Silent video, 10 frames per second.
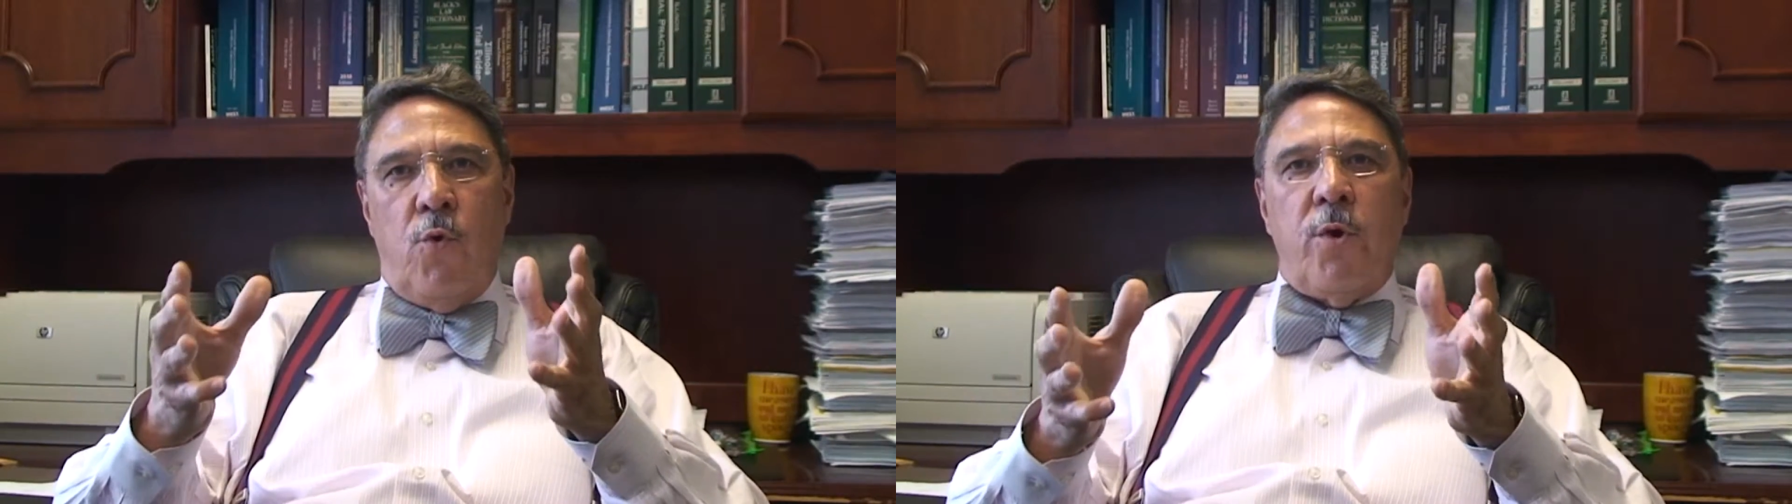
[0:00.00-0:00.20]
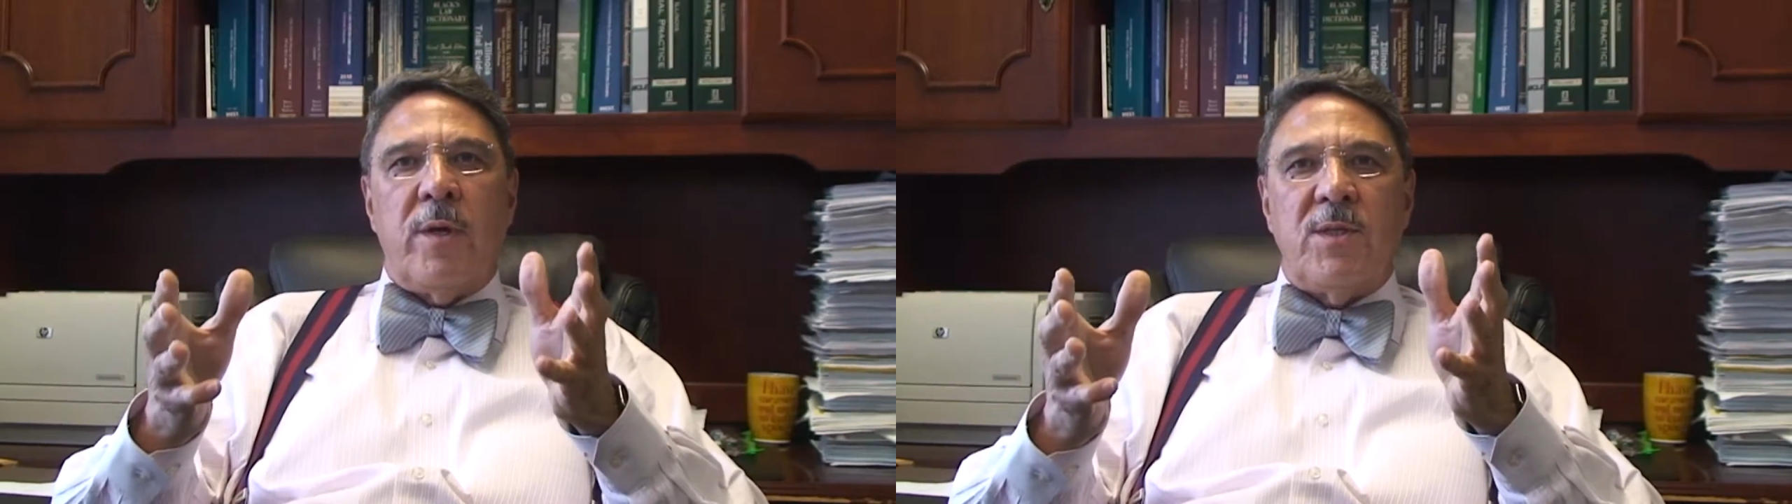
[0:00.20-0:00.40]

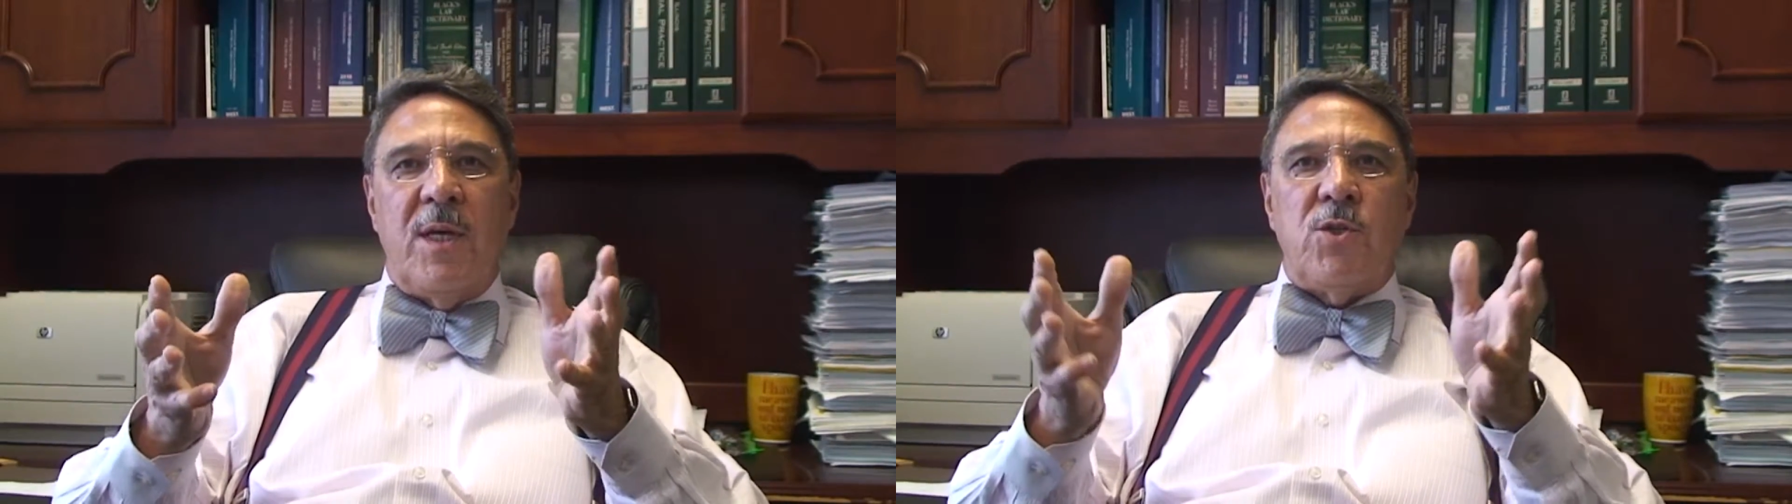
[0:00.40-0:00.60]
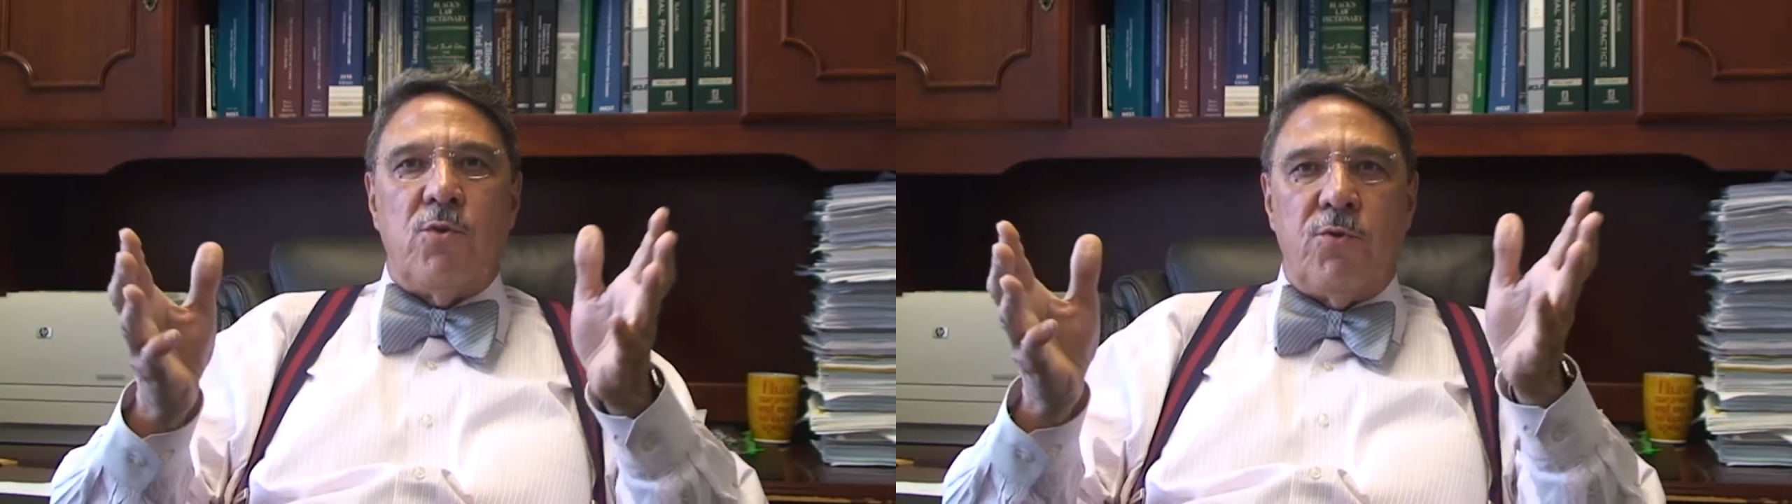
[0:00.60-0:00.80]

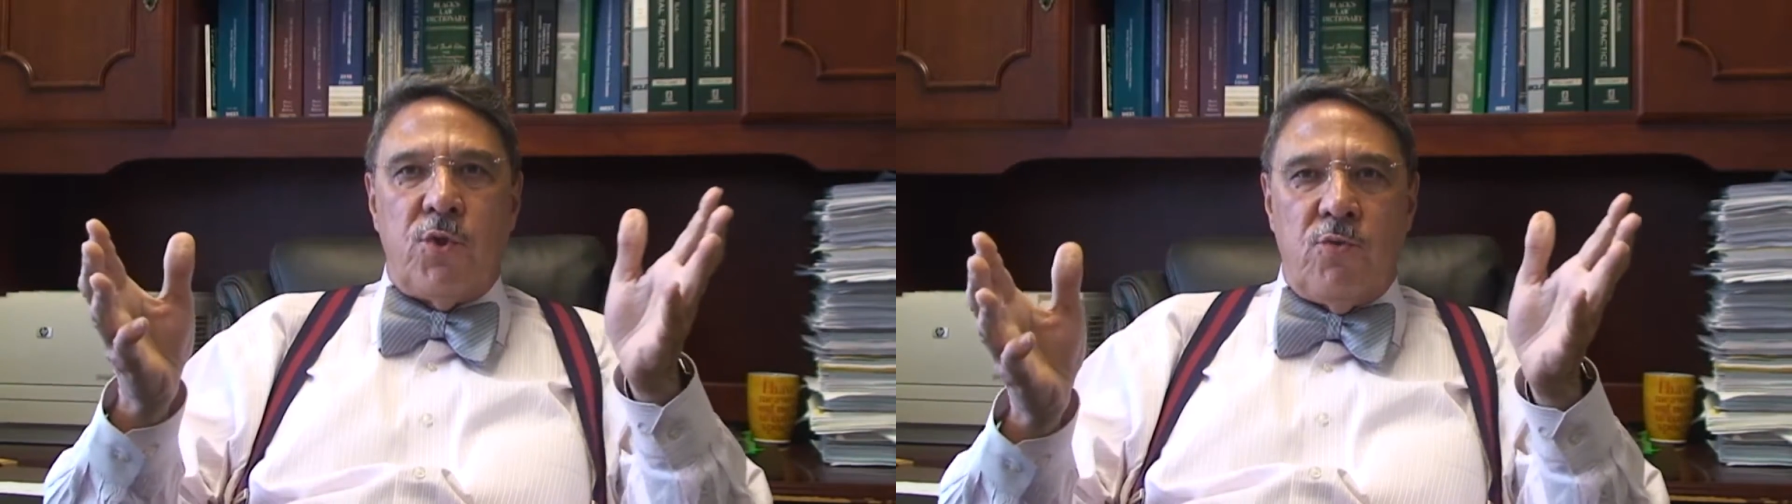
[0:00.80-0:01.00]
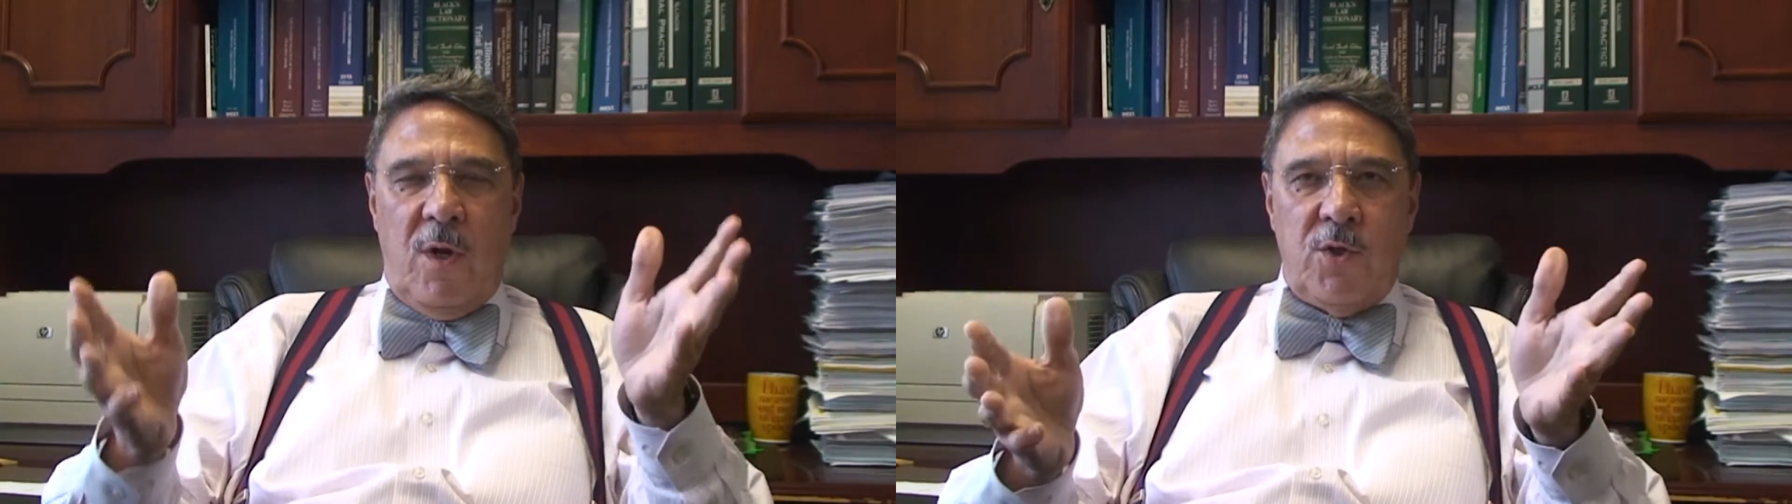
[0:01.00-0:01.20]
organizational
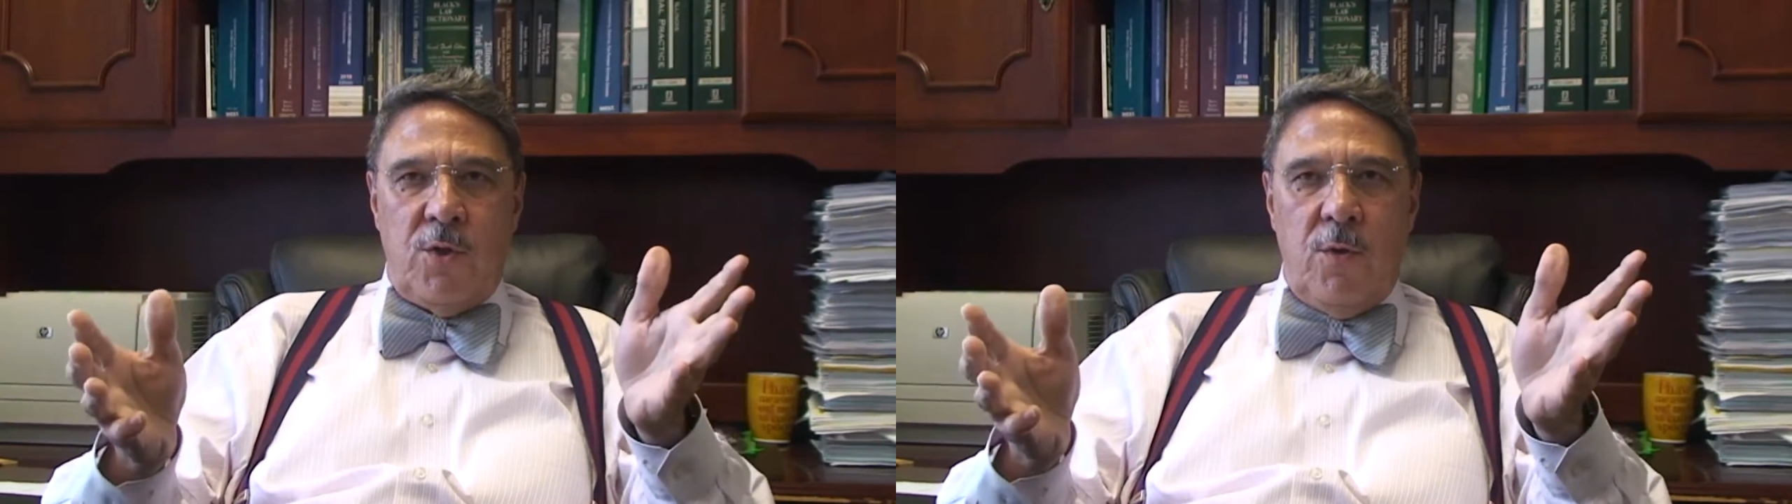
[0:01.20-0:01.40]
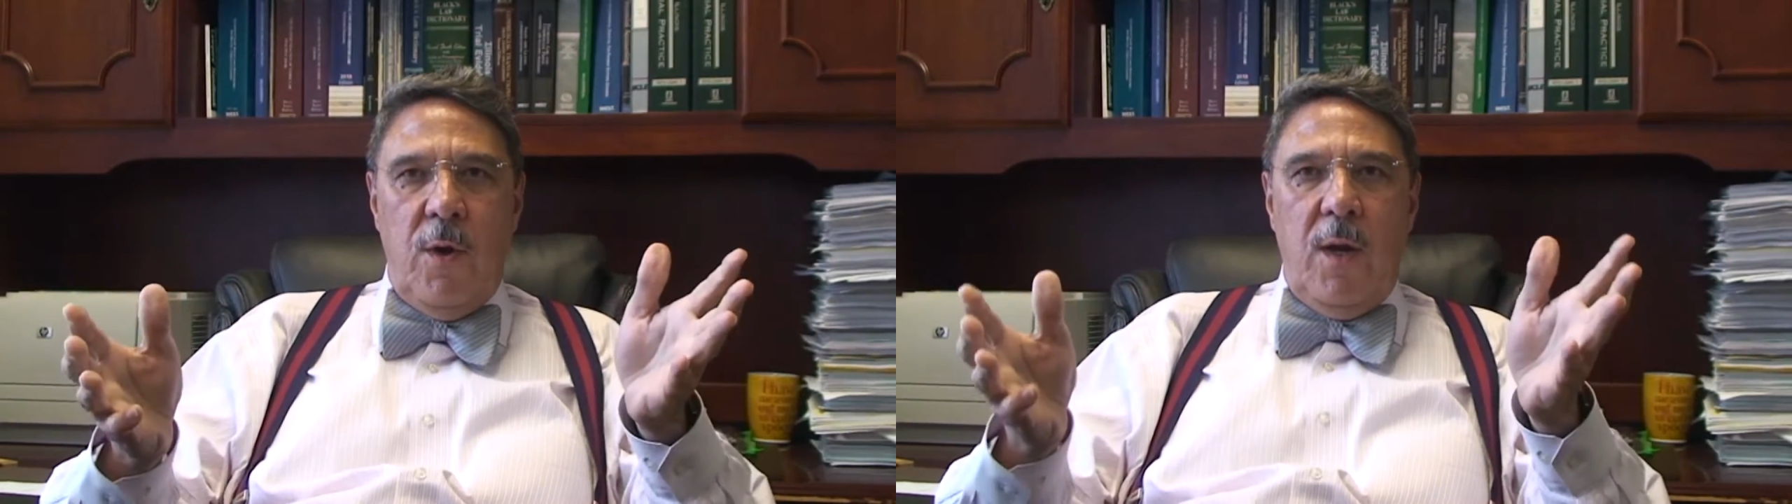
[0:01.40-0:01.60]
structure